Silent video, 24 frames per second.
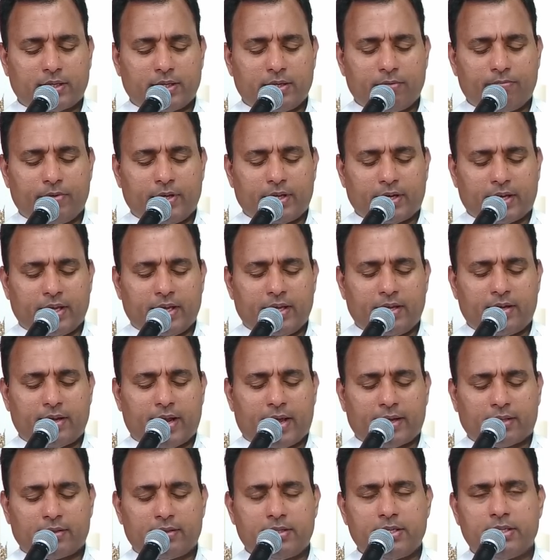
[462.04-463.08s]
We read
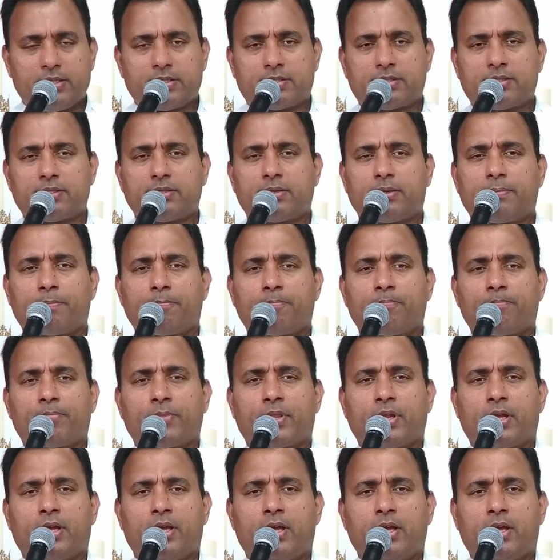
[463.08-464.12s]
like this.
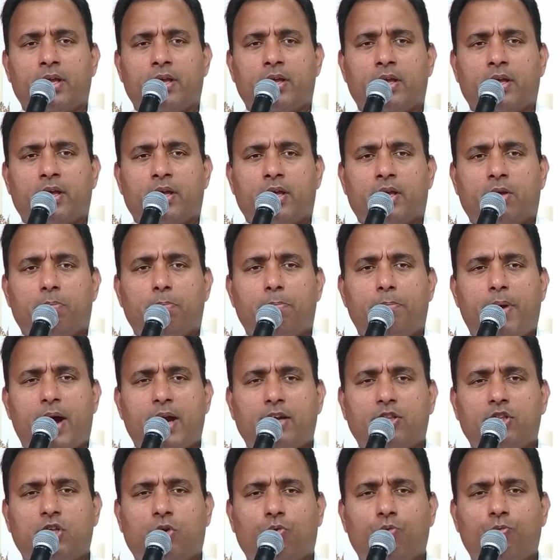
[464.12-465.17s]

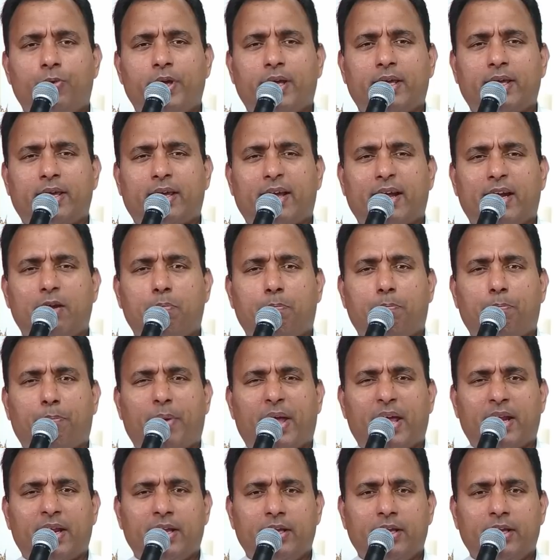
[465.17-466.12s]
But the wicked